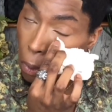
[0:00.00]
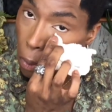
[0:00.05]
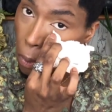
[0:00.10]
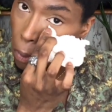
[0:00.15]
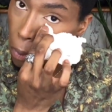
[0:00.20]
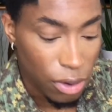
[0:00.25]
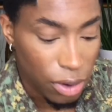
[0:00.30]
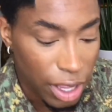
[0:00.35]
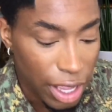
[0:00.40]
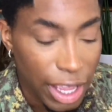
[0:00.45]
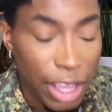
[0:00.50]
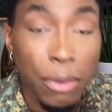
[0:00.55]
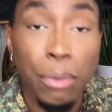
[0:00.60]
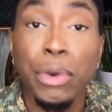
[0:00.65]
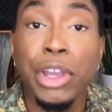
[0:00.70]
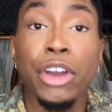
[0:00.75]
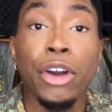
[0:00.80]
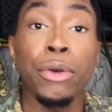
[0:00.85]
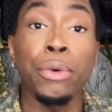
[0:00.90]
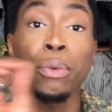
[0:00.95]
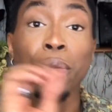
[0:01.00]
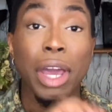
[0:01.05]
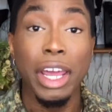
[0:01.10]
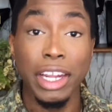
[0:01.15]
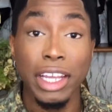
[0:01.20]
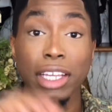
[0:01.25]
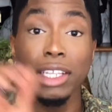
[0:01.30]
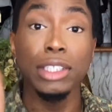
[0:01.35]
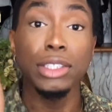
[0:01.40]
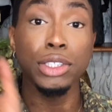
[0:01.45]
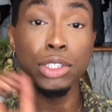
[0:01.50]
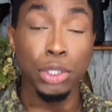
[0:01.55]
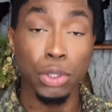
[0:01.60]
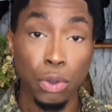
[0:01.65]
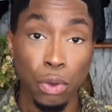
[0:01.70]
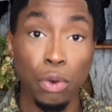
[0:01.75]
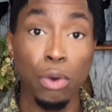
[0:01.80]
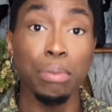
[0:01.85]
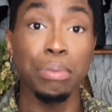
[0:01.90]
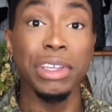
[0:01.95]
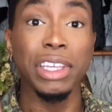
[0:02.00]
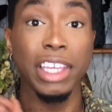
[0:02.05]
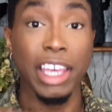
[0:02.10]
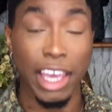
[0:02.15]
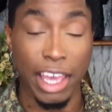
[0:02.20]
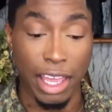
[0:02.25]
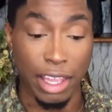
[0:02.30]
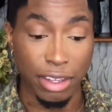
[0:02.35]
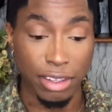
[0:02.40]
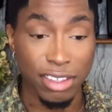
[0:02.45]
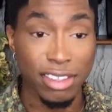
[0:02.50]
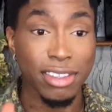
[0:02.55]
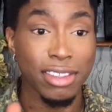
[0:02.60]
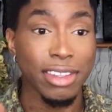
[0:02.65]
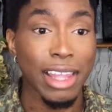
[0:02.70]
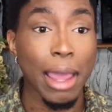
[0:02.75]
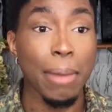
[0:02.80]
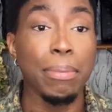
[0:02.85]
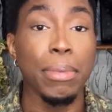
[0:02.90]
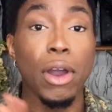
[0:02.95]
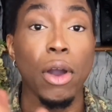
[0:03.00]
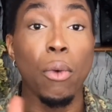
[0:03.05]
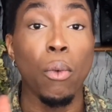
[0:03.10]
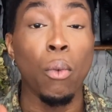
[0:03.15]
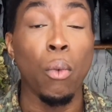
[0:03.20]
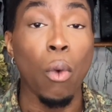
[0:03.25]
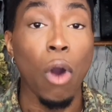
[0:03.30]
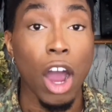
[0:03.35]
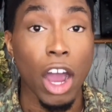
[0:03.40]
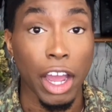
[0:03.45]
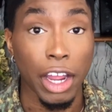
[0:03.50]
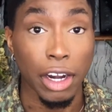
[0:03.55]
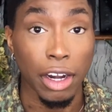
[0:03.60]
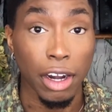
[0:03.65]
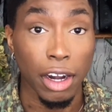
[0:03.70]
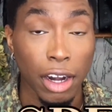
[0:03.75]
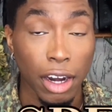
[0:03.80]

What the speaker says: Okay, we are ready to begin. Step 1,